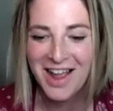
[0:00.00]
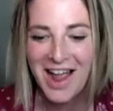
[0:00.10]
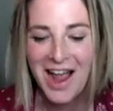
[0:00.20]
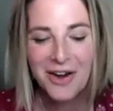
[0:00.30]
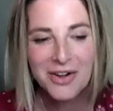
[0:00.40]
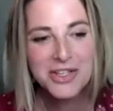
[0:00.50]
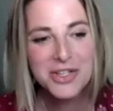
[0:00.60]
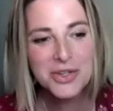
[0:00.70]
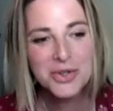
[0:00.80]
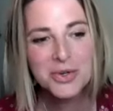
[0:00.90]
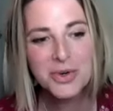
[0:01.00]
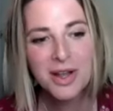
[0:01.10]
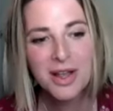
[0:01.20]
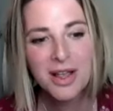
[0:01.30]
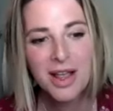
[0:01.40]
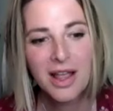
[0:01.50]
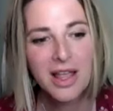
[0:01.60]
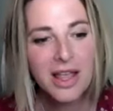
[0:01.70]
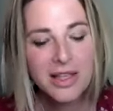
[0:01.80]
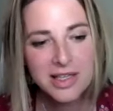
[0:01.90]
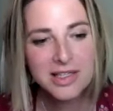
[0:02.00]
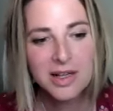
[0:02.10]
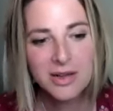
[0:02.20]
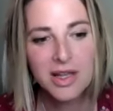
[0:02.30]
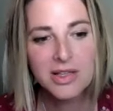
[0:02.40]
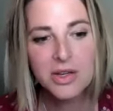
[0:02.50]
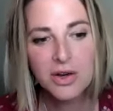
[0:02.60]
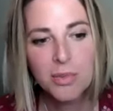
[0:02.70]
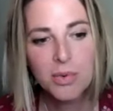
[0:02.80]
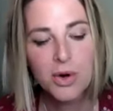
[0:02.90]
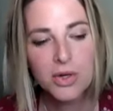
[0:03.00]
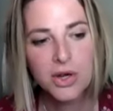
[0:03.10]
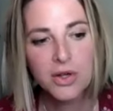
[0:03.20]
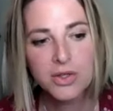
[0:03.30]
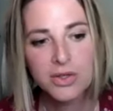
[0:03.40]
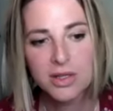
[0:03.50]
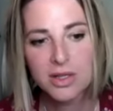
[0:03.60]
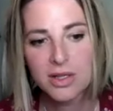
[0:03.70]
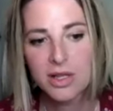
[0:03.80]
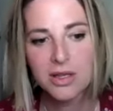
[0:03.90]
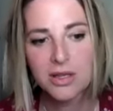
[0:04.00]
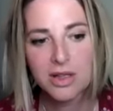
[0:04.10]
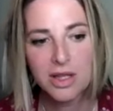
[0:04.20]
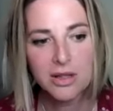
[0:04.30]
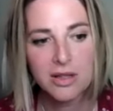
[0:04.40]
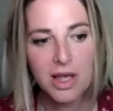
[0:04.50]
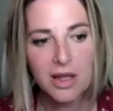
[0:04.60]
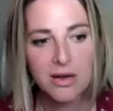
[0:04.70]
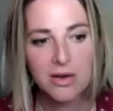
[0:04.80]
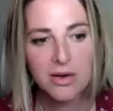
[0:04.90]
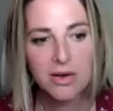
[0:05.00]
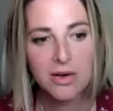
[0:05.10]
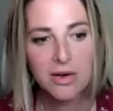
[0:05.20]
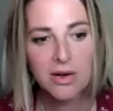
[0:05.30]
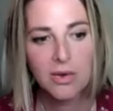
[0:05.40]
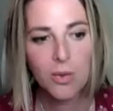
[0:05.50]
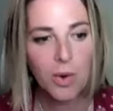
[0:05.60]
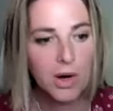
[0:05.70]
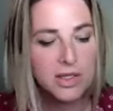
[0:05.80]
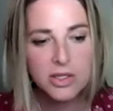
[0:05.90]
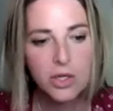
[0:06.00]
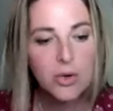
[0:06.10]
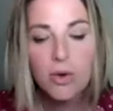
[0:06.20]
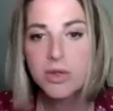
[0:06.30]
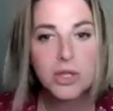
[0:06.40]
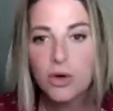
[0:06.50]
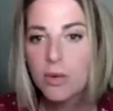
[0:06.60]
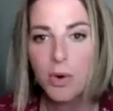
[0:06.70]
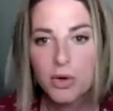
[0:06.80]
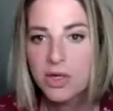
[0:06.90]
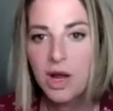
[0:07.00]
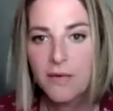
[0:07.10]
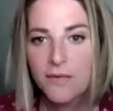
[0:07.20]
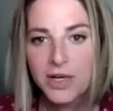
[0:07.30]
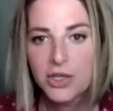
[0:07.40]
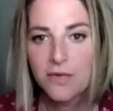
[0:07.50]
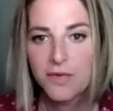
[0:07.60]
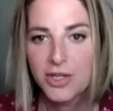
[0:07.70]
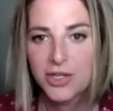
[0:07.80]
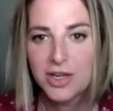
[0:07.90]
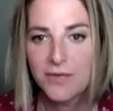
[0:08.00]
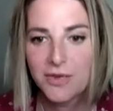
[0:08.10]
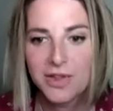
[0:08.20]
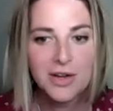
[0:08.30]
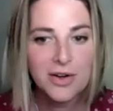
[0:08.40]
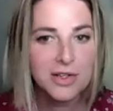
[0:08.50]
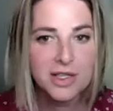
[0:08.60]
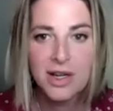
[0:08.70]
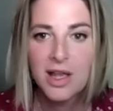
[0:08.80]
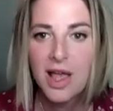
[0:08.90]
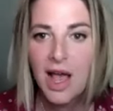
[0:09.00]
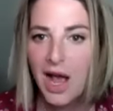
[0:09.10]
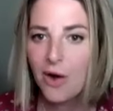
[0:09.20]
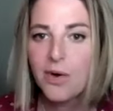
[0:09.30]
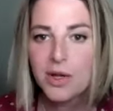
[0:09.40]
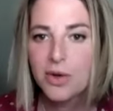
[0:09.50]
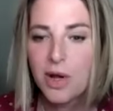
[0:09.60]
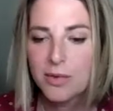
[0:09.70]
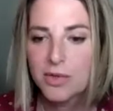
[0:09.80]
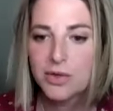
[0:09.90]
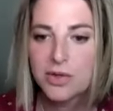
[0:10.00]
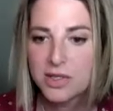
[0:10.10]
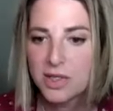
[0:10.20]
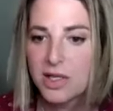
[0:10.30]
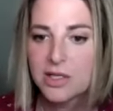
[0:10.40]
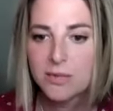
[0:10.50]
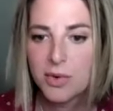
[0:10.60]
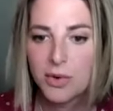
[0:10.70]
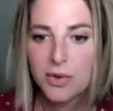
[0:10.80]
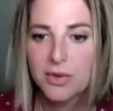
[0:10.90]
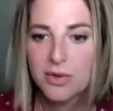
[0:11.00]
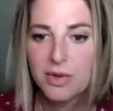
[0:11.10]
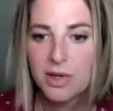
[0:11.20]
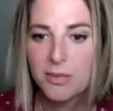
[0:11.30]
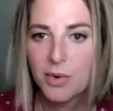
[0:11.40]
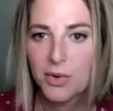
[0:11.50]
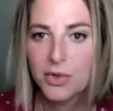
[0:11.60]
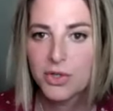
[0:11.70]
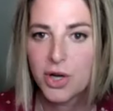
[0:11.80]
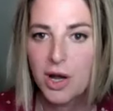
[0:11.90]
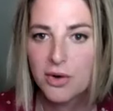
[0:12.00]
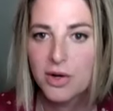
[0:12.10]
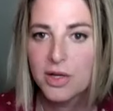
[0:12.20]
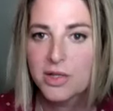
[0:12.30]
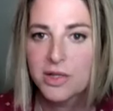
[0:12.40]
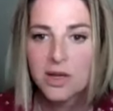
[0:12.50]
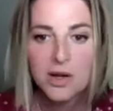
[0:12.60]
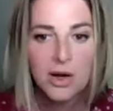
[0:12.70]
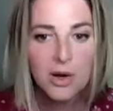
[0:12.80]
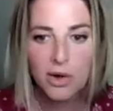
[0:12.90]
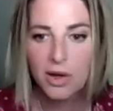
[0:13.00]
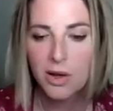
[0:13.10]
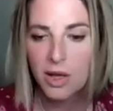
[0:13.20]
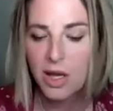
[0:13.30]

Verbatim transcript: uh, how did you is this some is your approach also something that they that works do you do you approach nonfiction or fiction differently or is it how are you able to do these things in both in both genres or